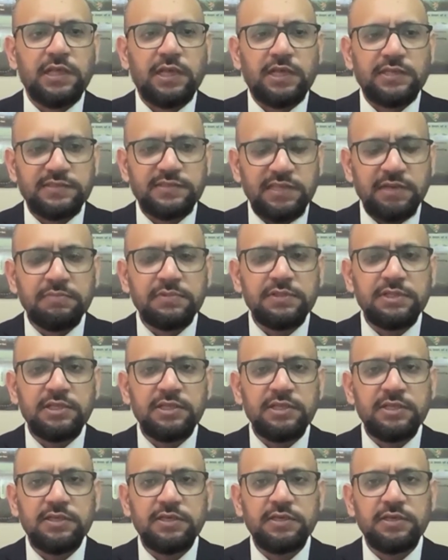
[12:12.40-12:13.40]

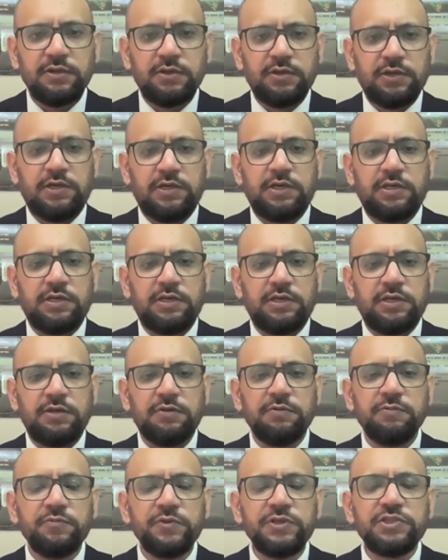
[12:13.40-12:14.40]
something
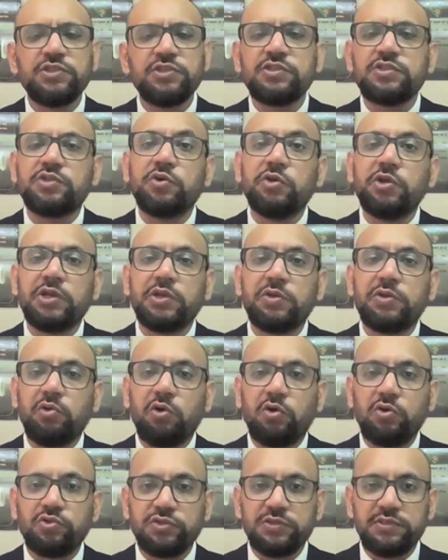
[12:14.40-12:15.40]
which is going to
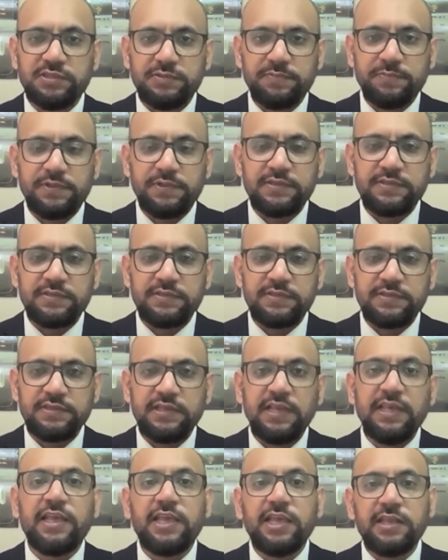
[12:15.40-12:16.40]
launch in space.
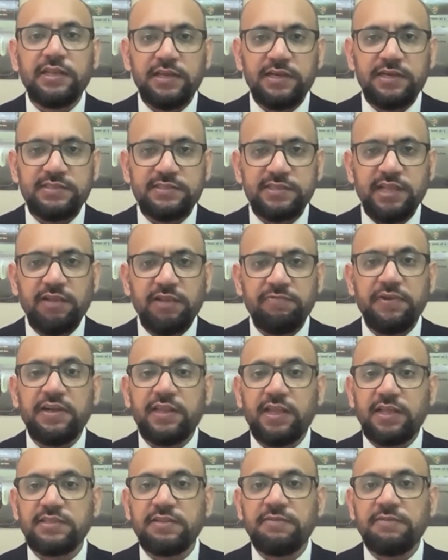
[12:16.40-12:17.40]
In itself, it
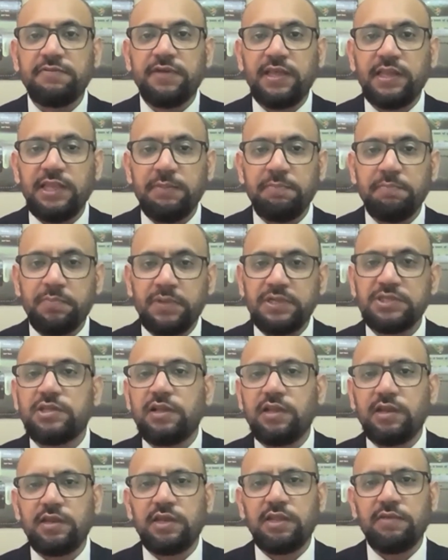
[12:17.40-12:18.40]
has a very much
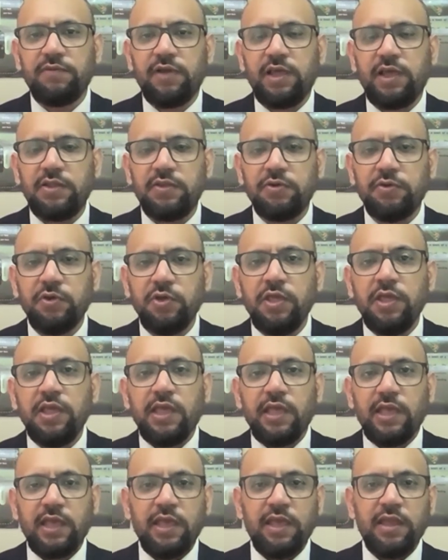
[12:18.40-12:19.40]
learning value,
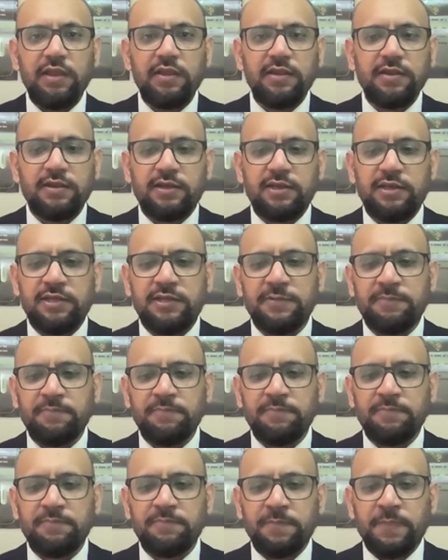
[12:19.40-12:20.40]
and
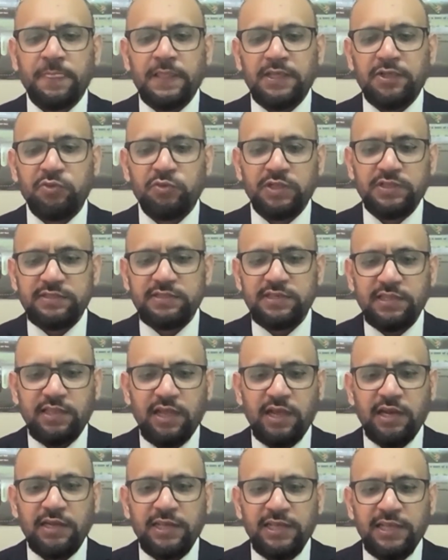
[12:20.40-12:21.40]
you can say
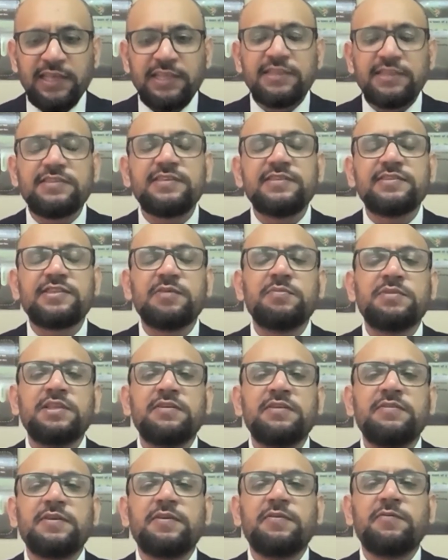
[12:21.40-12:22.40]
that this is
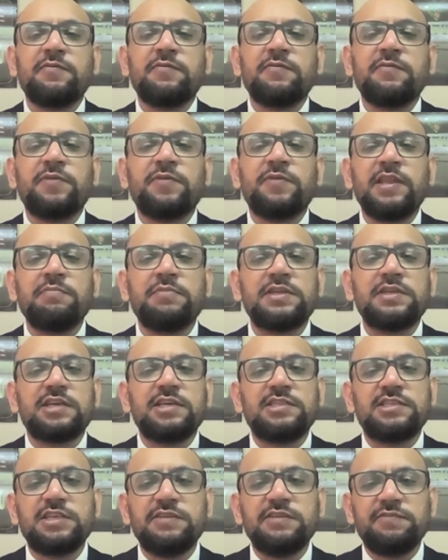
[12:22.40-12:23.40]
something very much
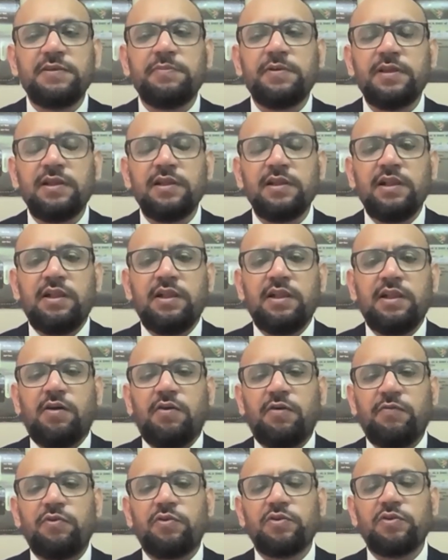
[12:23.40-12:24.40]
achievable
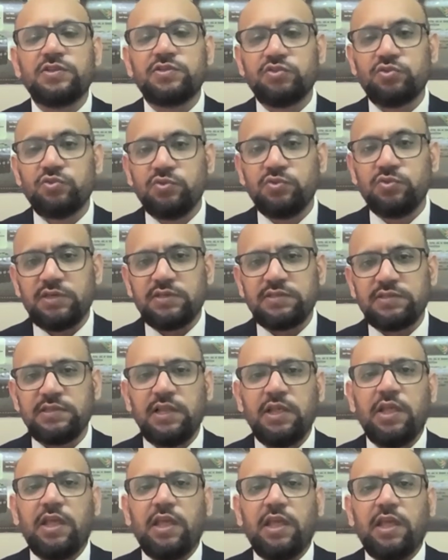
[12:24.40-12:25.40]
for the students,
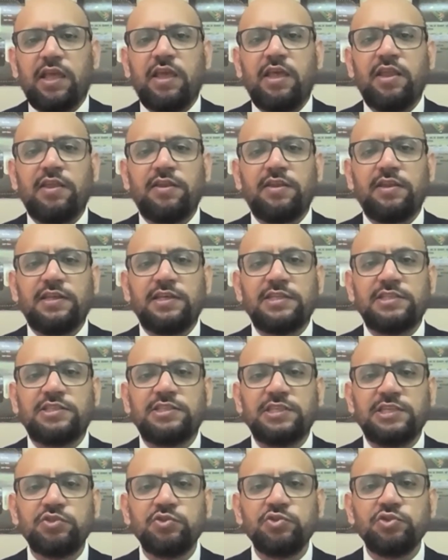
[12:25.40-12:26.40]
and they're
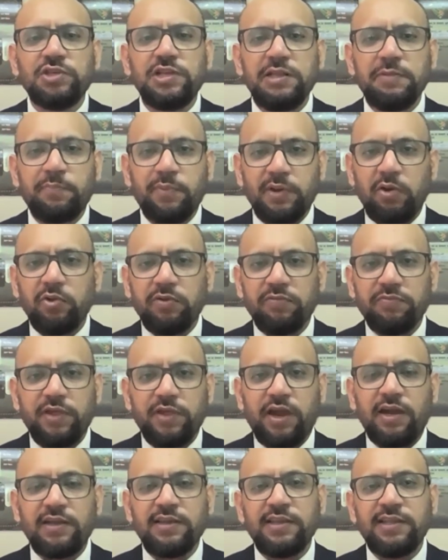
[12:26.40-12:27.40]
usually proud of
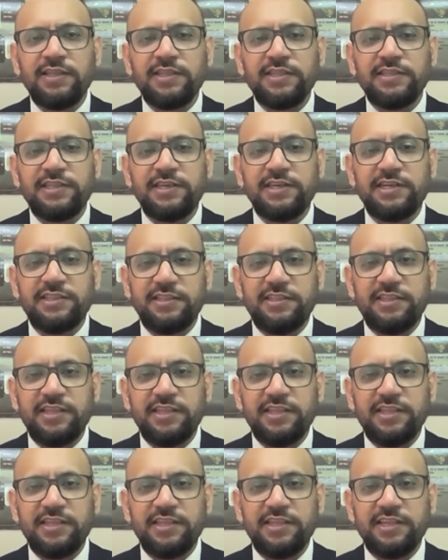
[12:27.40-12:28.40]
that. They
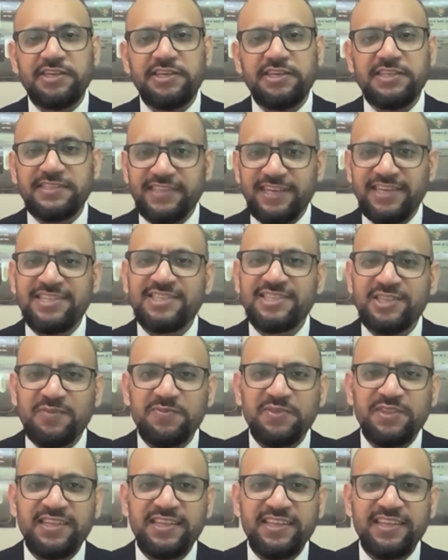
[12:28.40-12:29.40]
design
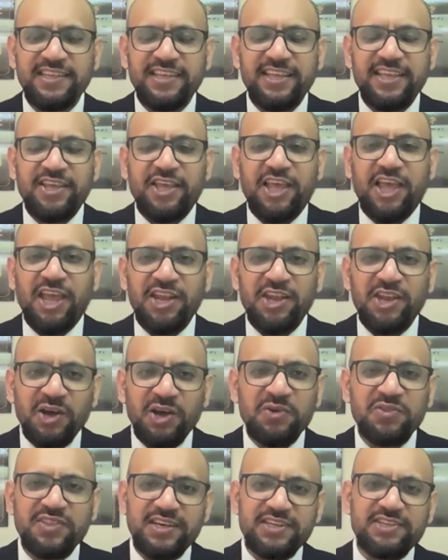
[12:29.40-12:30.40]
something, and
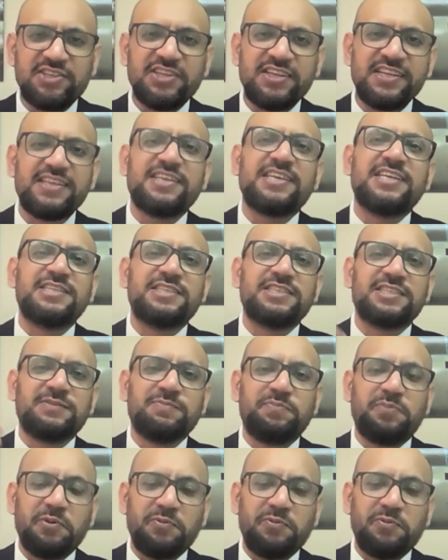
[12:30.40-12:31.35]
now that thing is